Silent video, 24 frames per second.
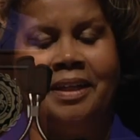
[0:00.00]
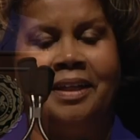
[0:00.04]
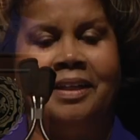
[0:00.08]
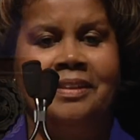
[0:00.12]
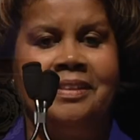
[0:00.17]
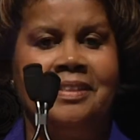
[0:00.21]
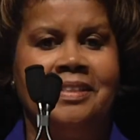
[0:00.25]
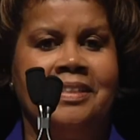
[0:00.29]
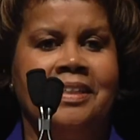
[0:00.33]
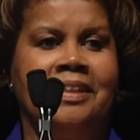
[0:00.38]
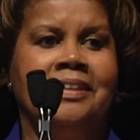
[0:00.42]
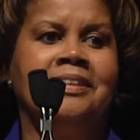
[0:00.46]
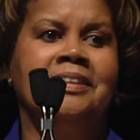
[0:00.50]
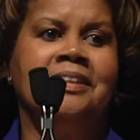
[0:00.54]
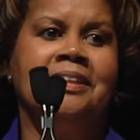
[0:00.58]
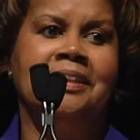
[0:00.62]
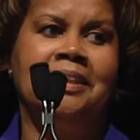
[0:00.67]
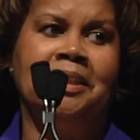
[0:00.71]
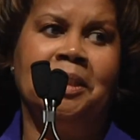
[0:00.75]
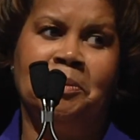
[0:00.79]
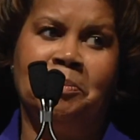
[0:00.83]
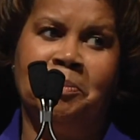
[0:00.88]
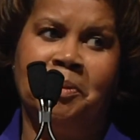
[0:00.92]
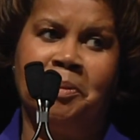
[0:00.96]
and said to
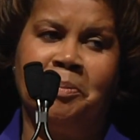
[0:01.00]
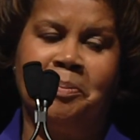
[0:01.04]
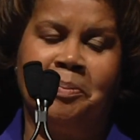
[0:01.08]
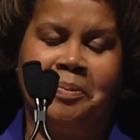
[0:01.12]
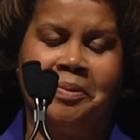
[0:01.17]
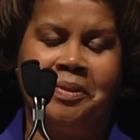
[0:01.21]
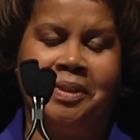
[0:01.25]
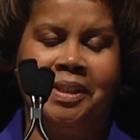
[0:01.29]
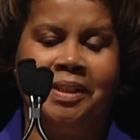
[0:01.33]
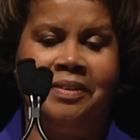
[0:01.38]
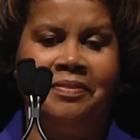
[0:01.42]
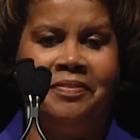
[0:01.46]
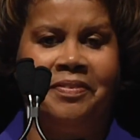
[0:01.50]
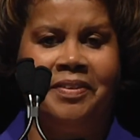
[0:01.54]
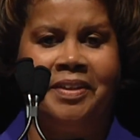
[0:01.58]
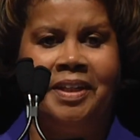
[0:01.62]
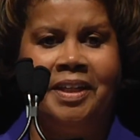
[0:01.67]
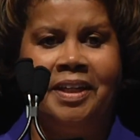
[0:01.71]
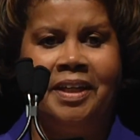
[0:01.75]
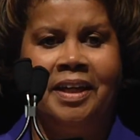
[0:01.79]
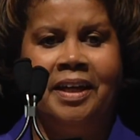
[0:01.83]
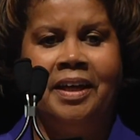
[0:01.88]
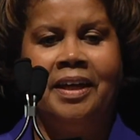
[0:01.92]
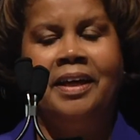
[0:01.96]
keep it brief,
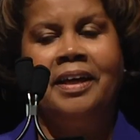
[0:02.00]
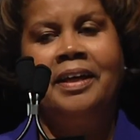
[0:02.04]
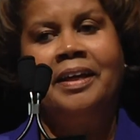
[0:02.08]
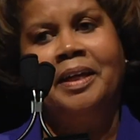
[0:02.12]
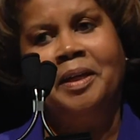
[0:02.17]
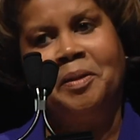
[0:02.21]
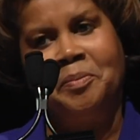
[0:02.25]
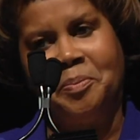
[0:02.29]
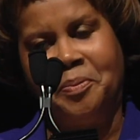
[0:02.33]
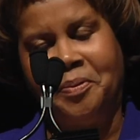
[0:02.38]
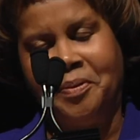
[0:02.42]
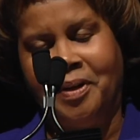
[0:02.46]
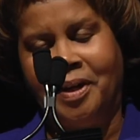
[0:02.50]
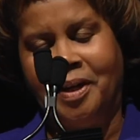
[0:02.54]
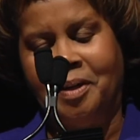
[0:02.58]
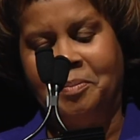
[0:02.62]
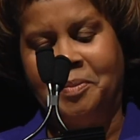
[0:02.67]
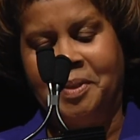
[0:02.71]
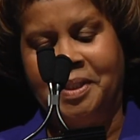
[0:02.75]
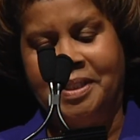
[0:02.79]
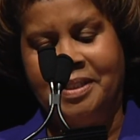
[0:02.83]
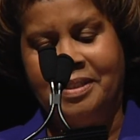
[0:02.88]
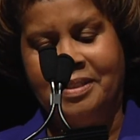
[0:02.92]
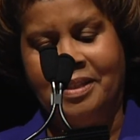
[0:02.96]
and I
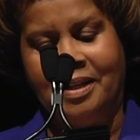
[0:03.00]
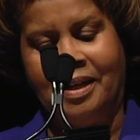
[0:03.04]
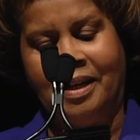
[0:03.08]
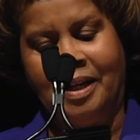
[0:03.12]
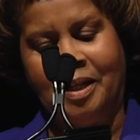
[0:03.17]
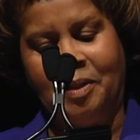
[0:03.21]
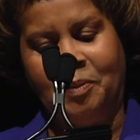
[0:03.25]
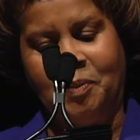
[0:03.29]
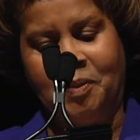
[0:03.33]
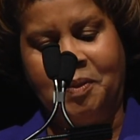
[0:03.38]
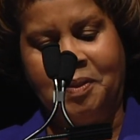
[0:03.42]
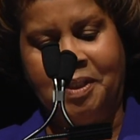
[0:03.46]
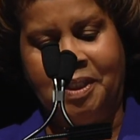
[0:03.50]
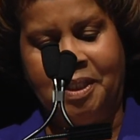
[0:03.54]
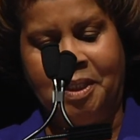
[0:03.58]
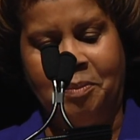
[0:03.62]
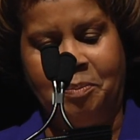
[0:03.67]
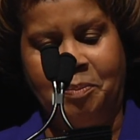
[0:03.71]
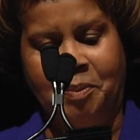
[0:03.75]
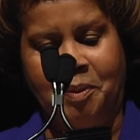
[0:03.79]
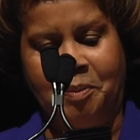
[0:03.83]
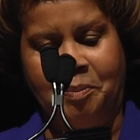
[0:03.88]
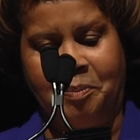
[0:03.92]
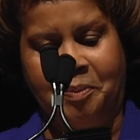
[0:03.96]
promise I will
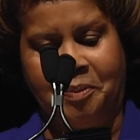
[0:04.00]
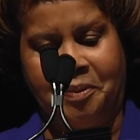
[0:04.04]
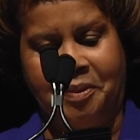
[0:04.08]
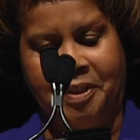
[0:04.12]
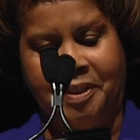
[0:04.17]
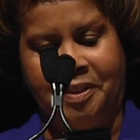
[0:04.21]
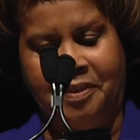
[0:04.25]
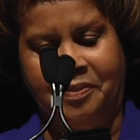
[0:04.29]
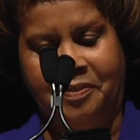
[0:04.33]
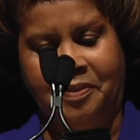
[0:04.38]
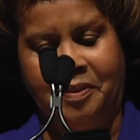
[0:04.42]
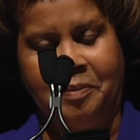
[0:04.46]
keep it brief.